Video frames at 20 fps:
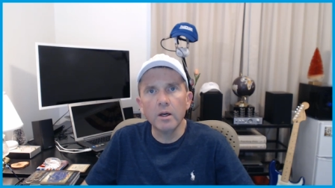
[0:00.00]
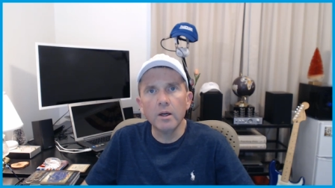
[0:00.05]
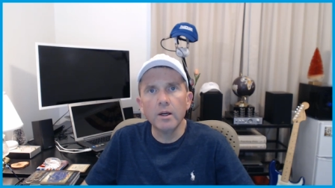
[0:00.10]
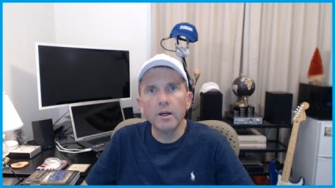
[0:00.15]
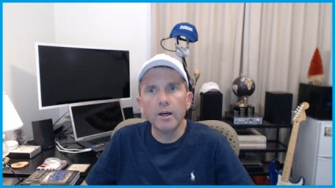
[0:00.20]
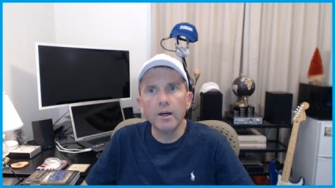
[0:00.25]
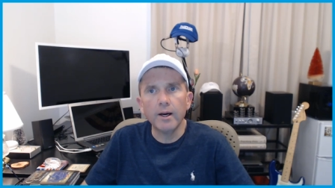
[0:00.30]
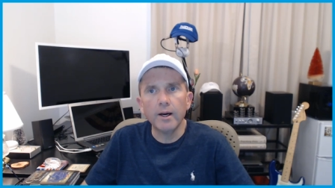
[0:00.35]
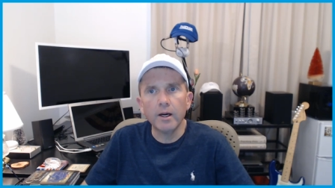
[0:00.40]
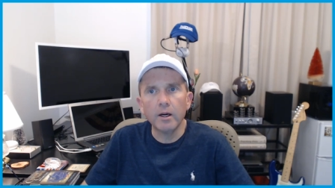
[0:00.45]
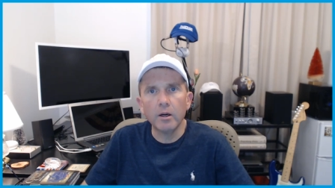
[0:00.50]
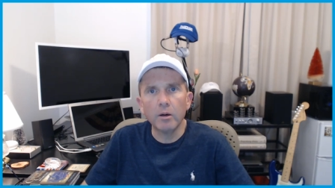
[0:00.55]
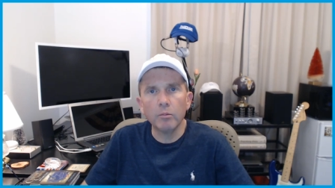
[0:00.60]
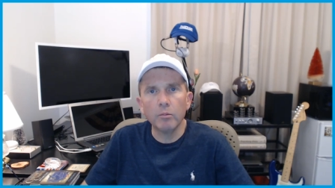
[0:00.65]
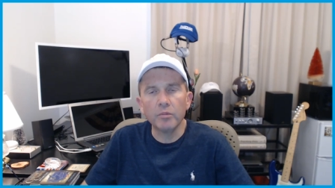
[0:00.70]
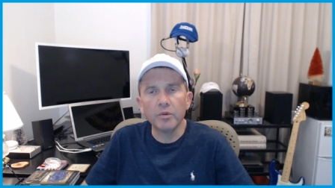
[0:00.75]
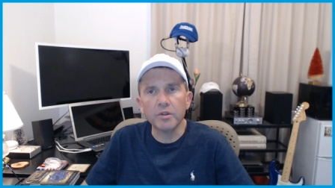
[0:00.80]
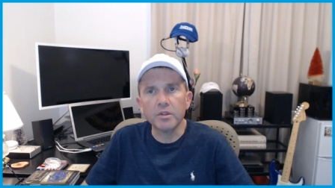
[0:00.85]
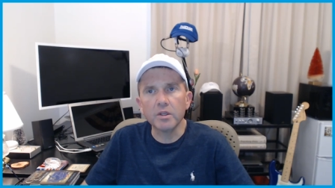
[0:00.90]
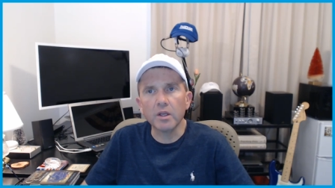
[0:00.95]
the
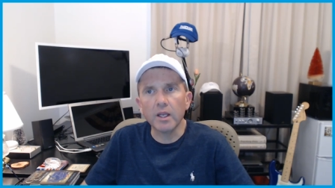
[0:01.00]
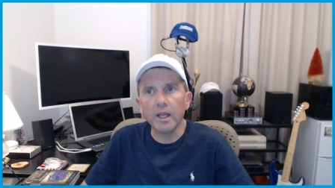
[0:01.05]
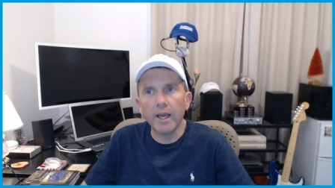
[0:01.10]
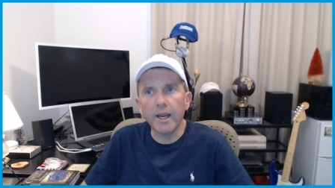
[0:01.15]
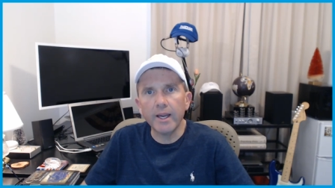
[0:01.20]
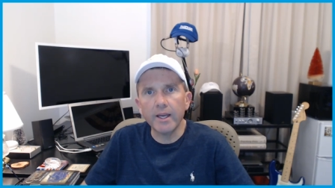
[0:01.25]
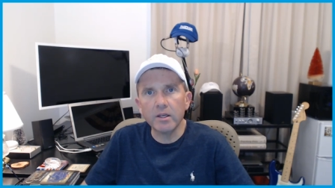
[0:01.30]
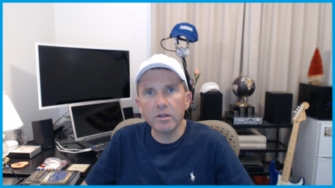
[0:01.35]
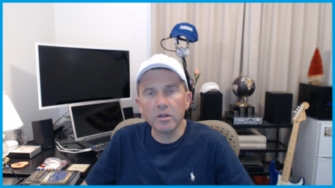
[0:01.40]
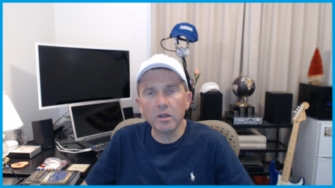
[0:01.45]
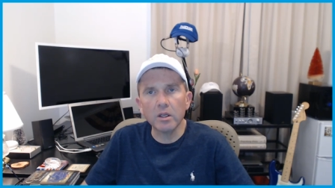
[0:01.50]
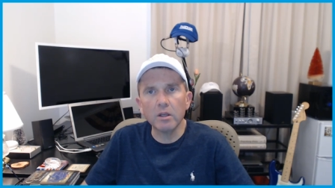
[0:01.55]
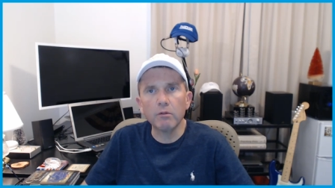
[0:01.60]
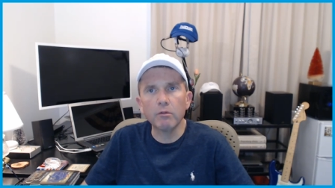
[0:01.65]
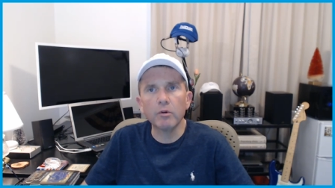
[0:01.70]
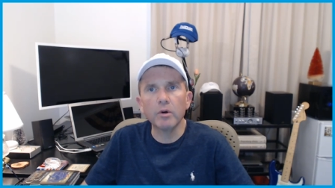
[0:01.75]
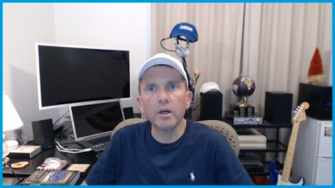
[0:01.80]
delay in delivery